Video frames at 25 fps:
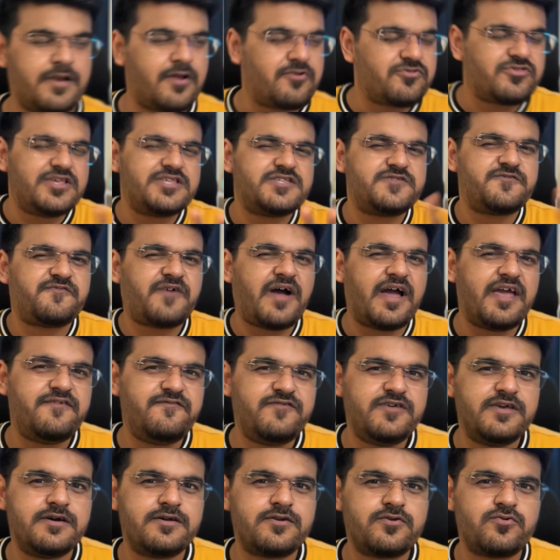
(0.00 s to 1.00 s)
Now, this
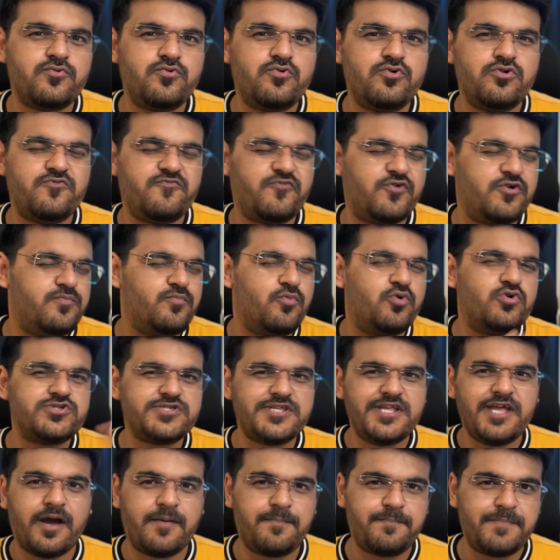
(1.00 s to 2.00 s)
5-year rule would
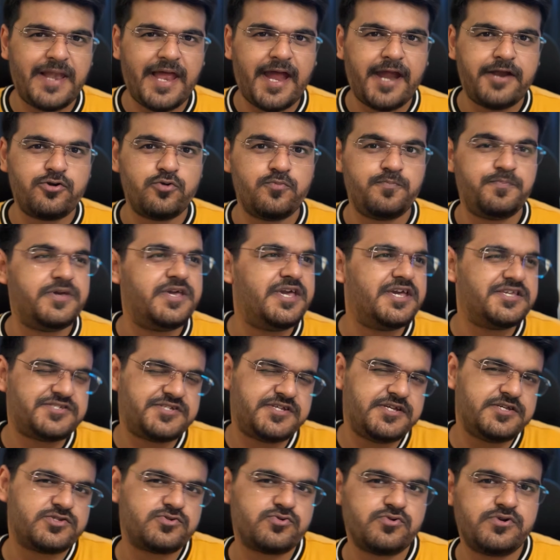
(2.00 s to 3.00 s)
mostly apply to
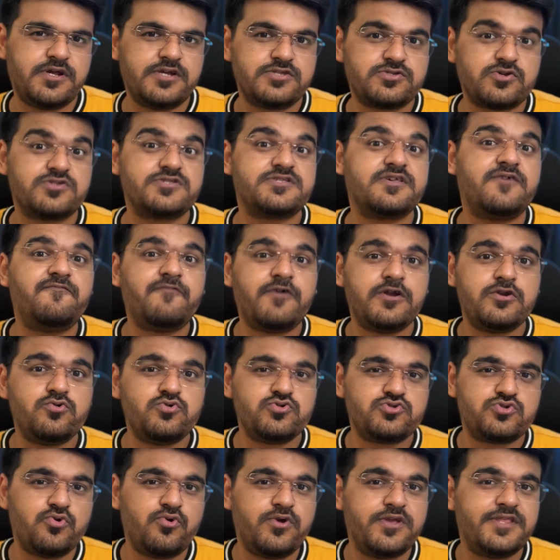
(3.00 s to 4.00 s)
PhD students or someone who's
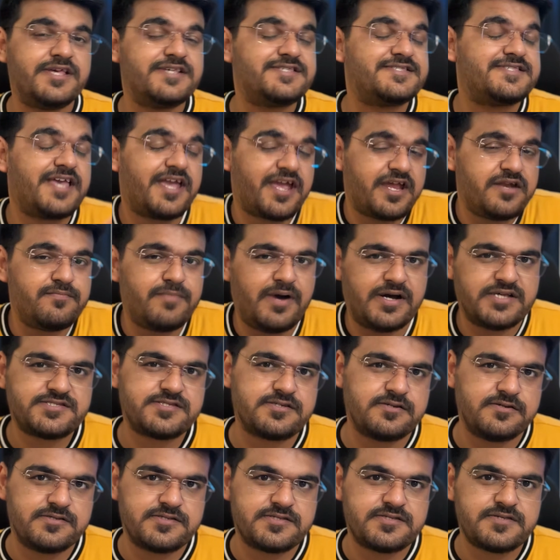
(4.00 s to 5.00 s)
doing their second
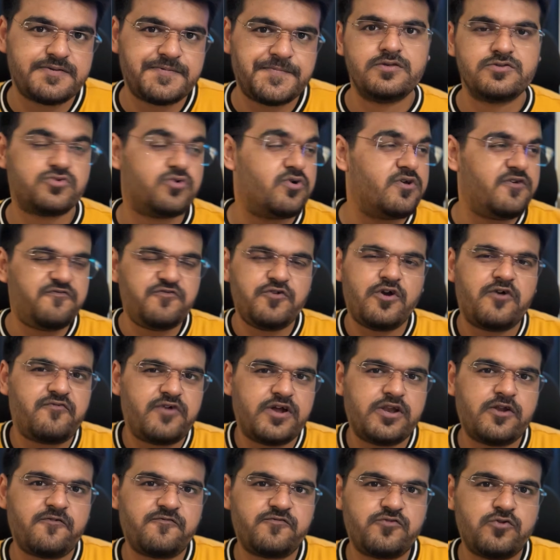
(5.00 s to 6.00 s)
masters. So if you're
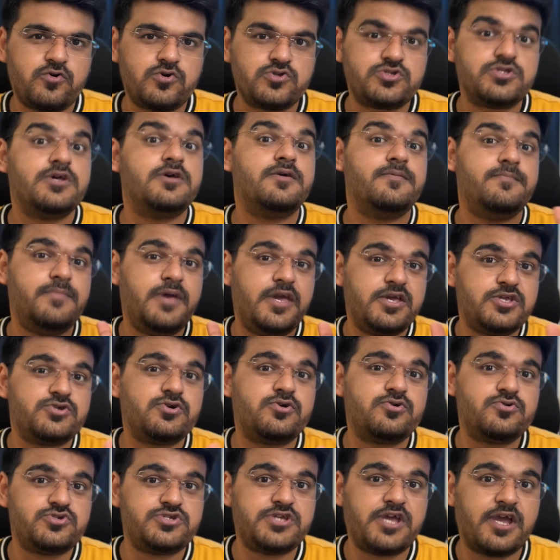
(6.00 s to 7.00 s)
one of those, make sure
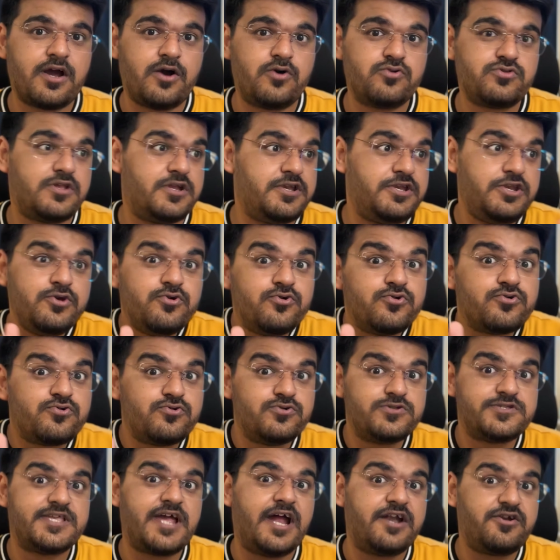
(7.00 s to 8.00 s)
to check out the new
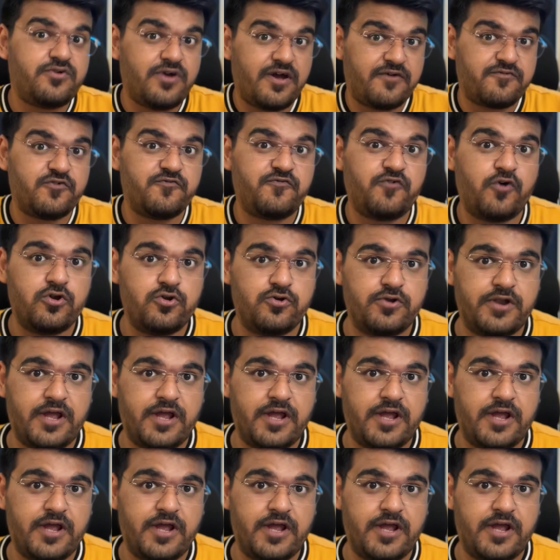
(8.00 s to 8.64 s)
rules that you have to follow